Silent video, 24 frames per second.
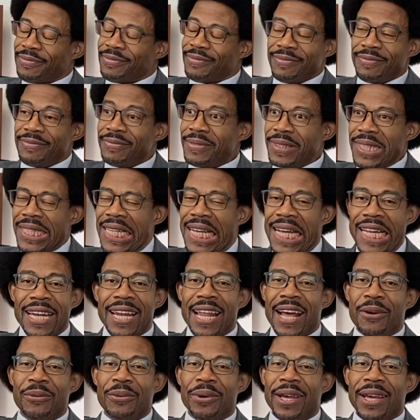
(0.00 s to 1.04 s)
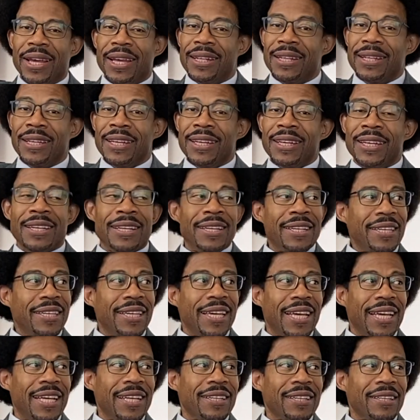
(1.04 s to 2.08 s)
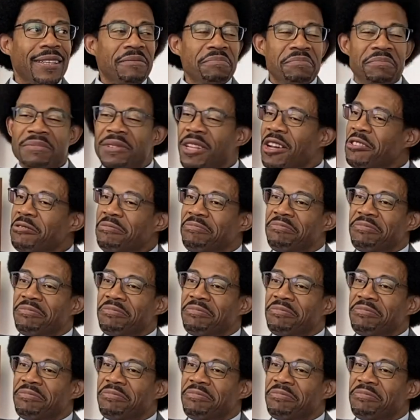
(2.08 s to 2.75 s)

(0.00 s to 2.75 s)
You, you and your, I win. Did your mother have to pull him off for you? No,